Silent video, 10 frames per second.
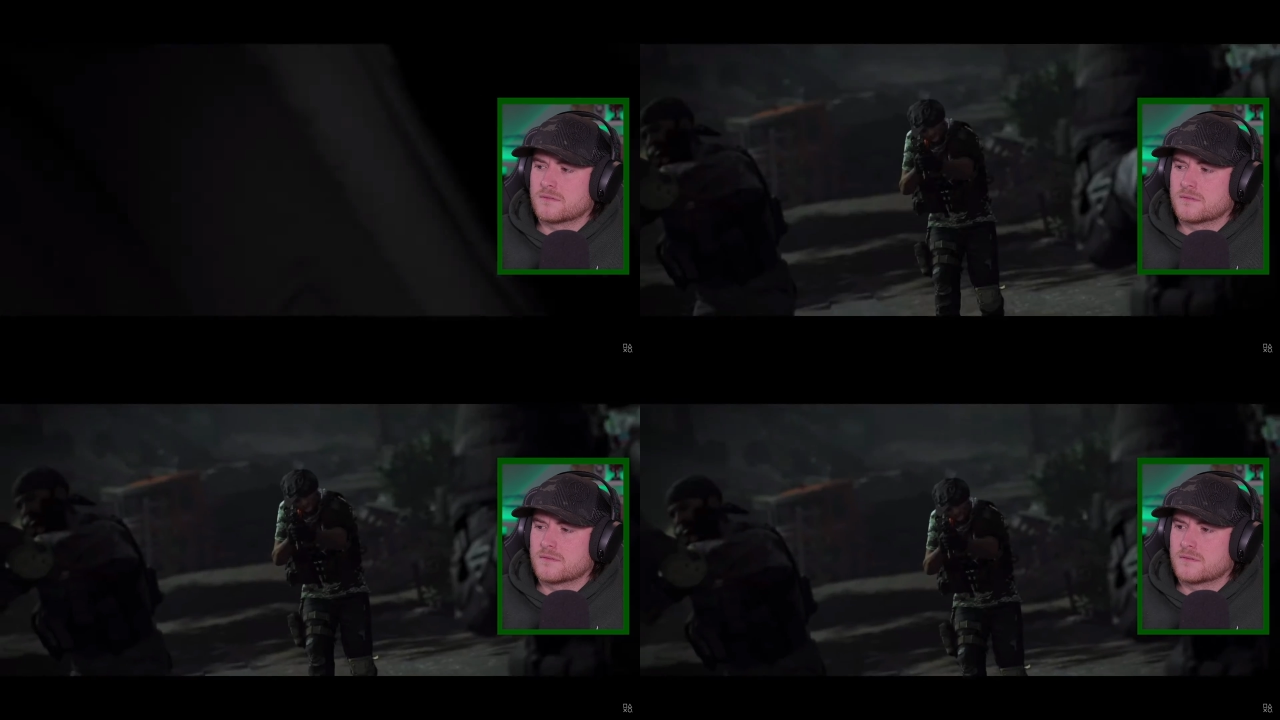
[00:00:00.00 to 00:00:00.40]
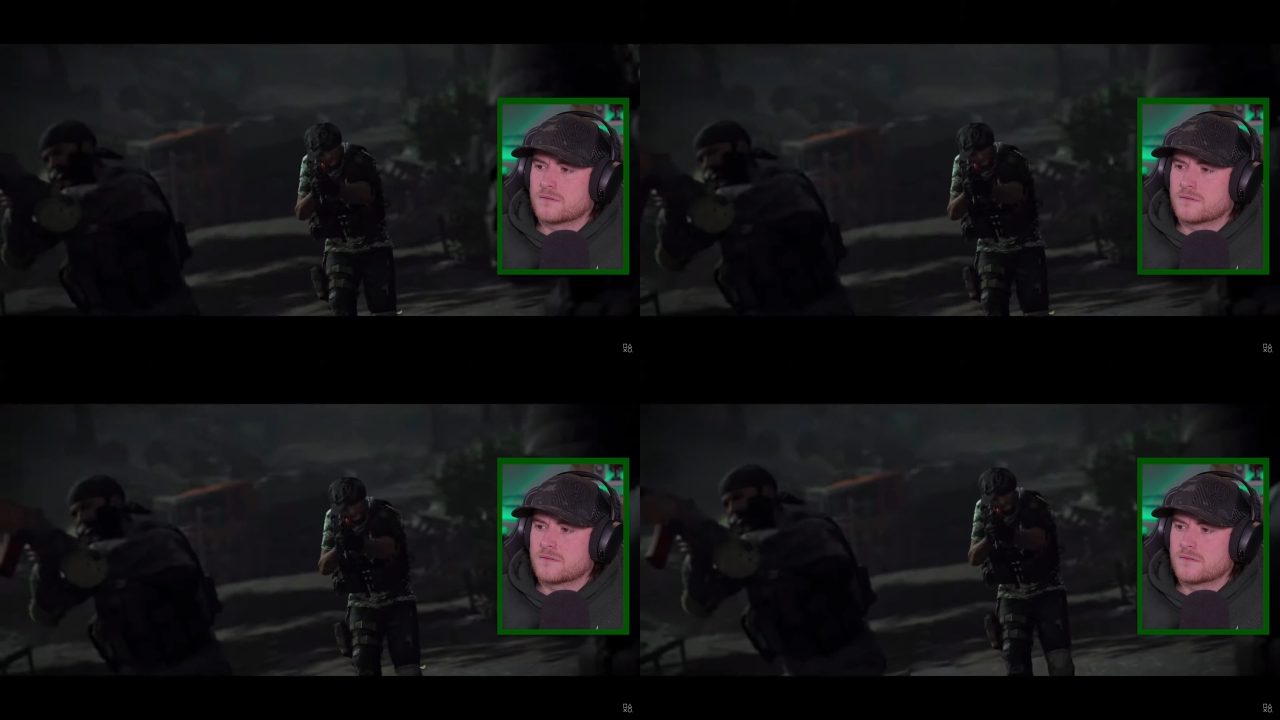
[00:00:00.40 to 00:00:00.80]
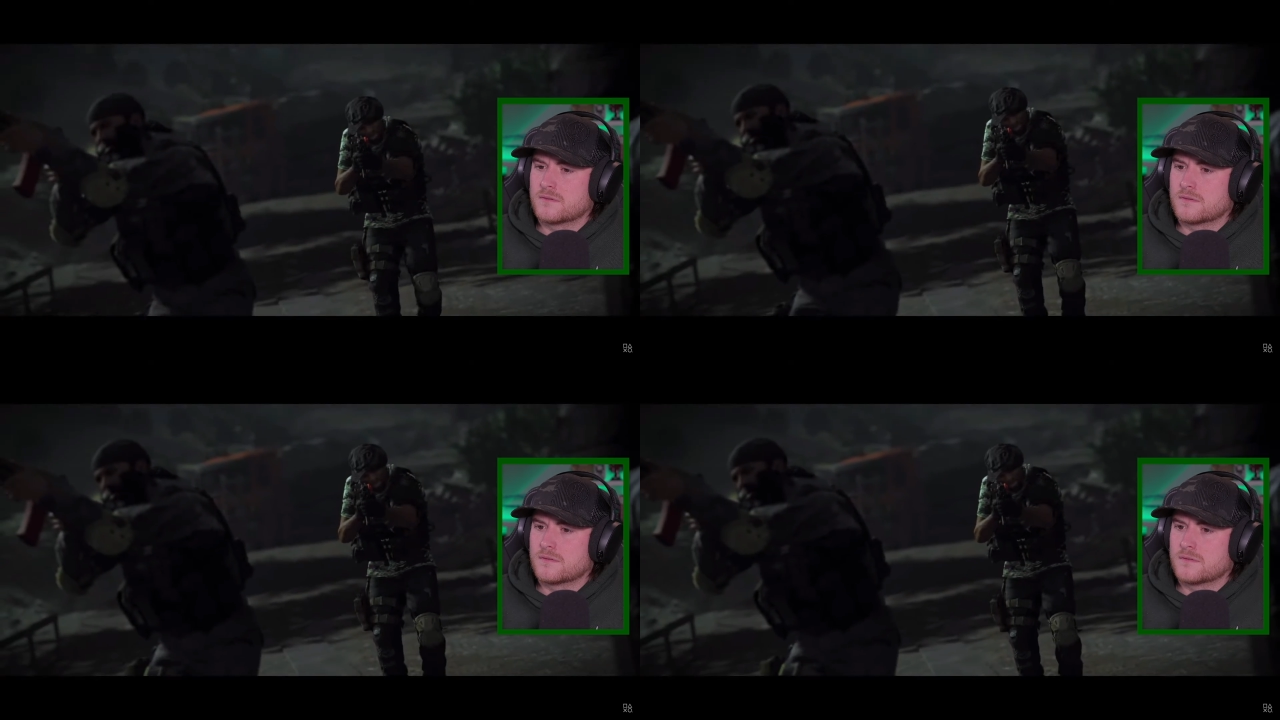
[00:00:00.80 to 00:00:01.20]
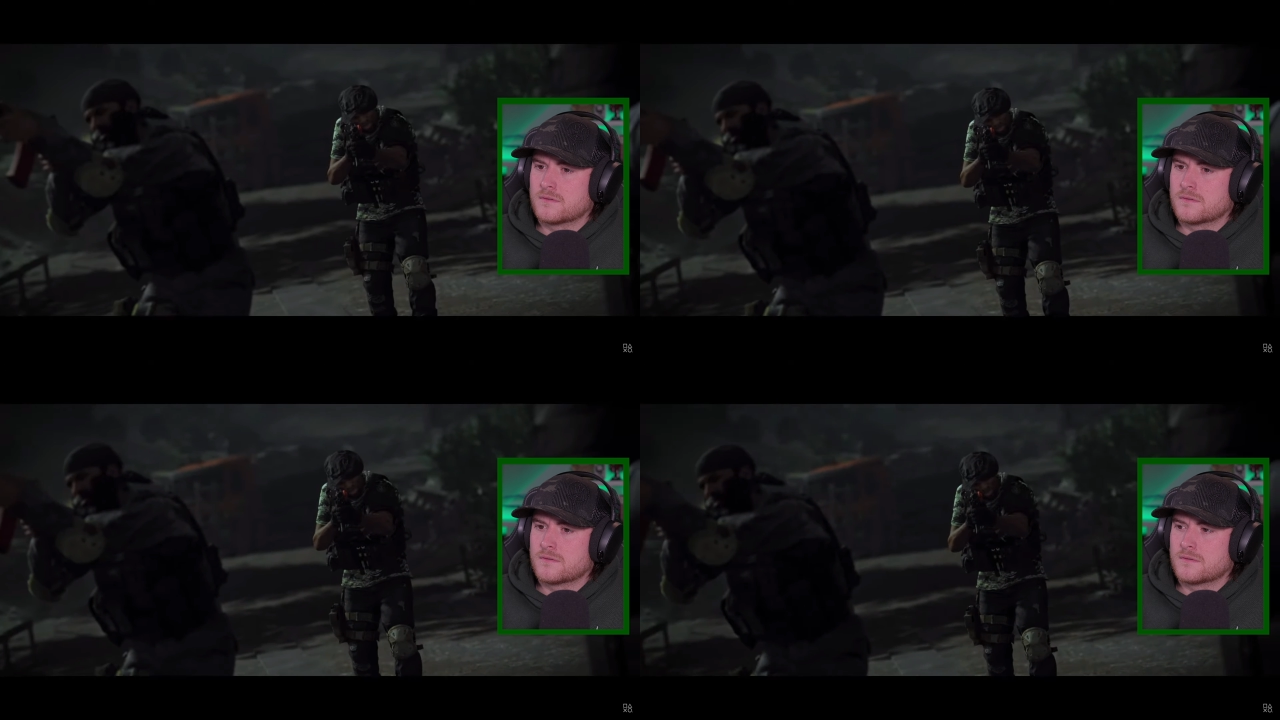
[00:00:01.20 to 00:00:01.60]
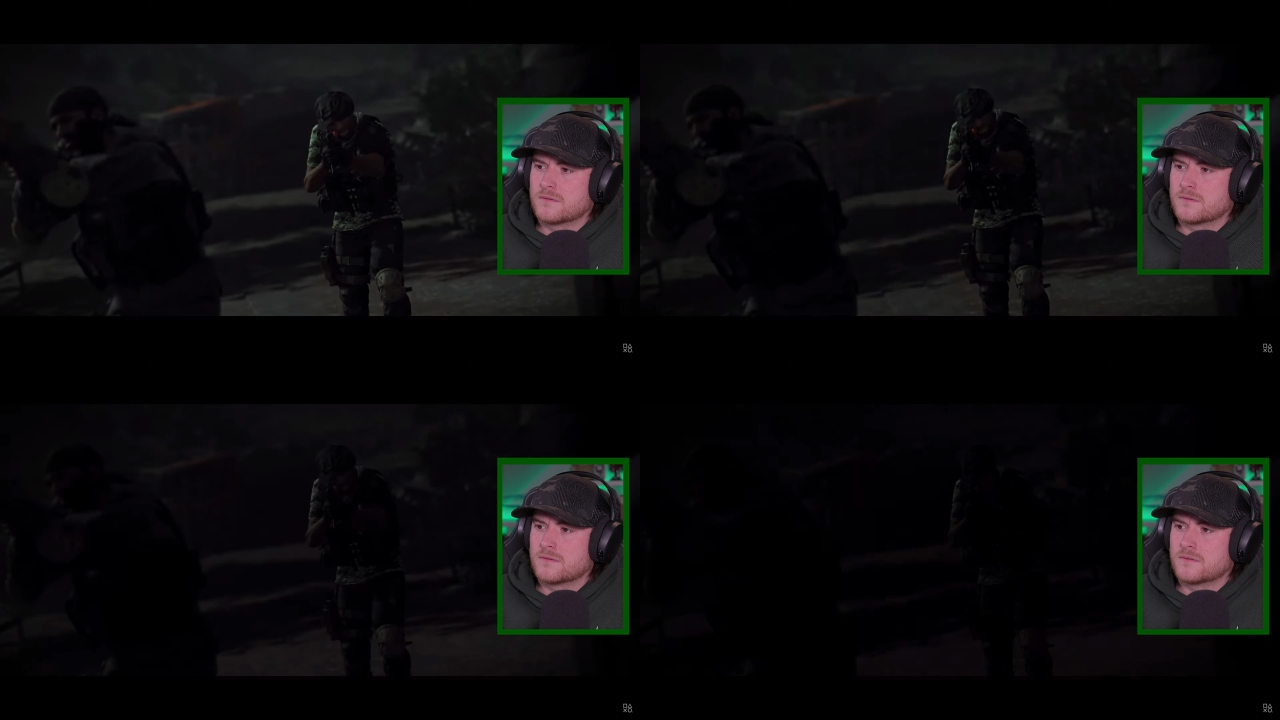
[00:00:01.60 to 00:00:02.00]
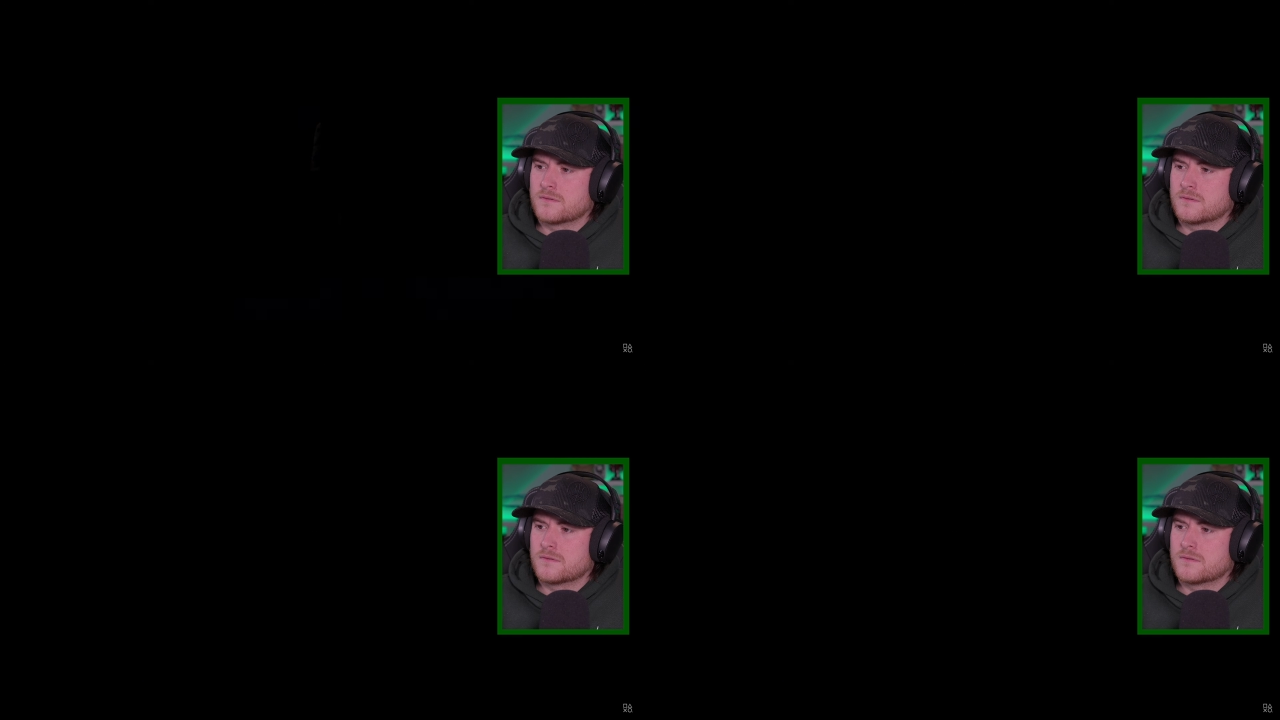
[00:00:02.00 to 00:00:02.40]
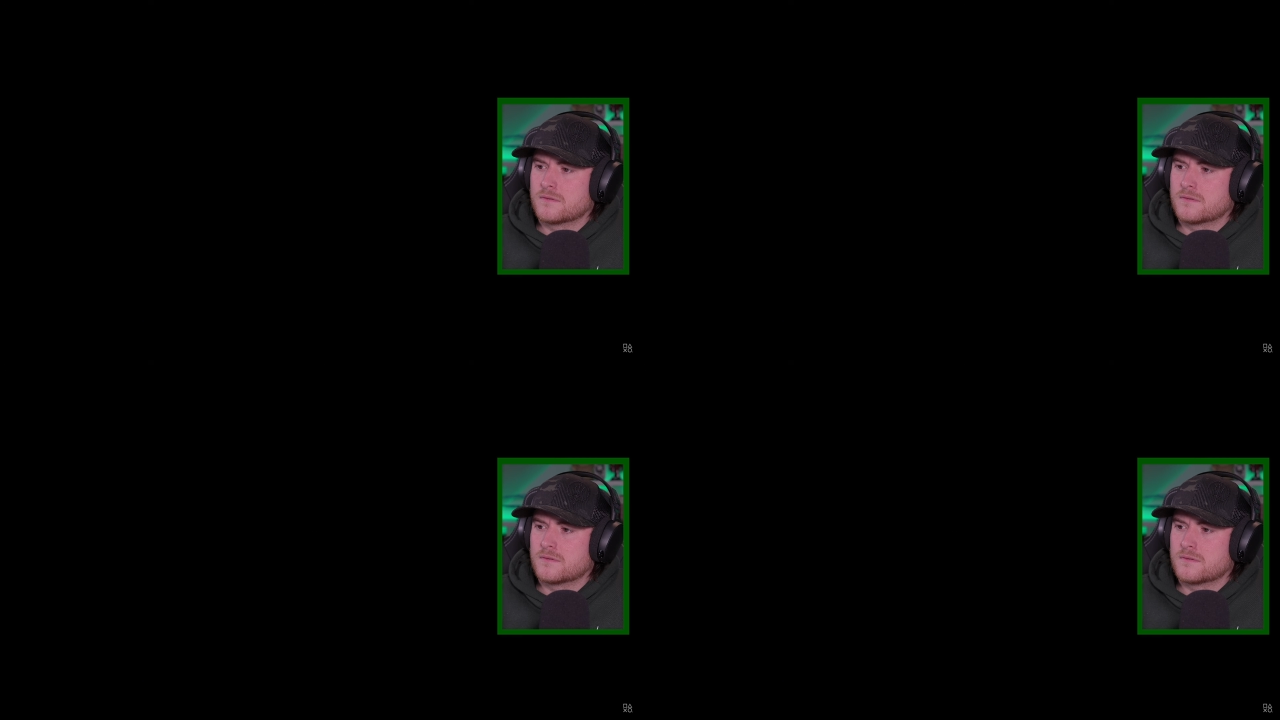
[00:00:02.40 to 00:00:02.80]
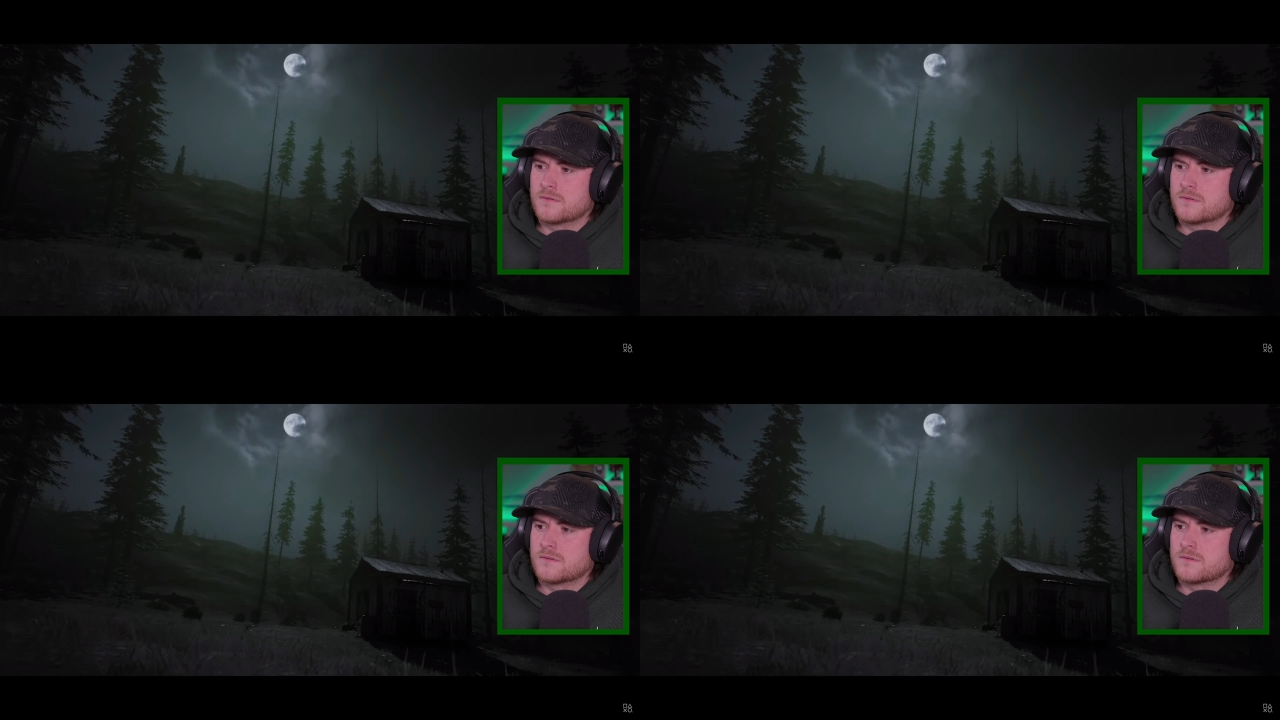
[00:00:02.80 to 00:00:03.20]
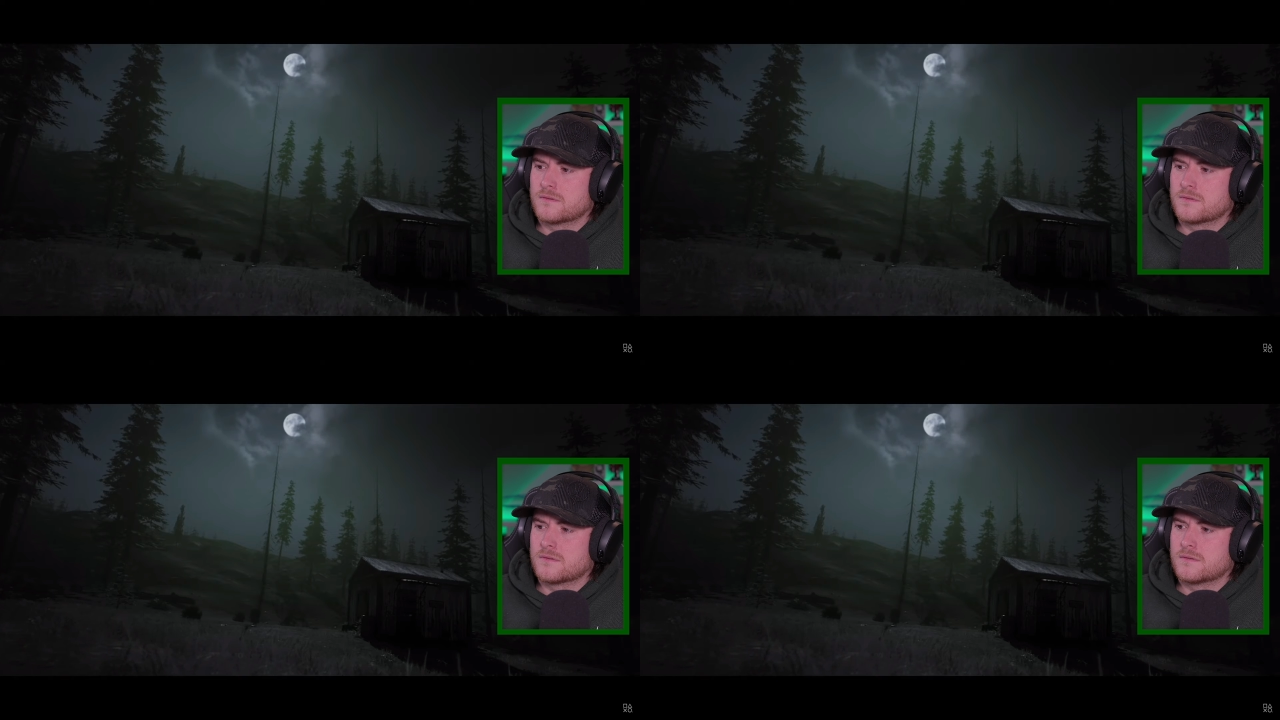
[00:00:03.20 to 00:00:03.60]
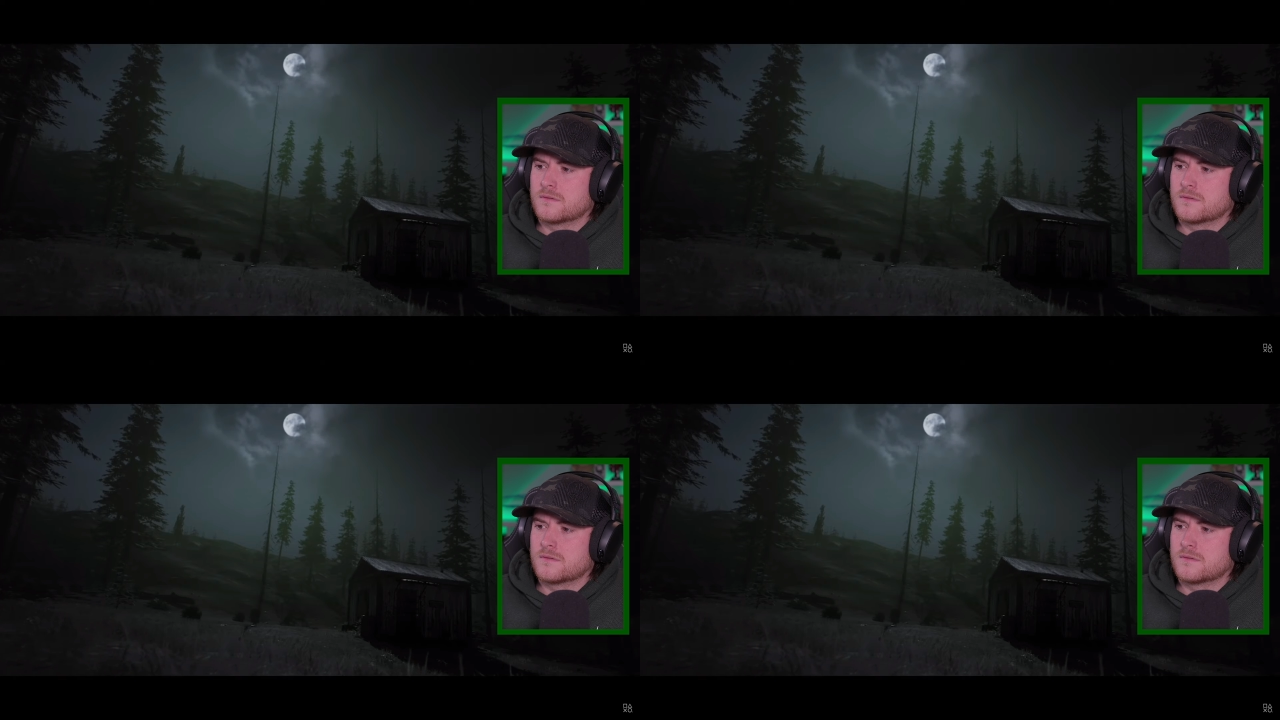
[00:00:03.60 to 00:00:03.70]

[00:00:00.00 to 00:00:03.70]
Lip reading: (silence)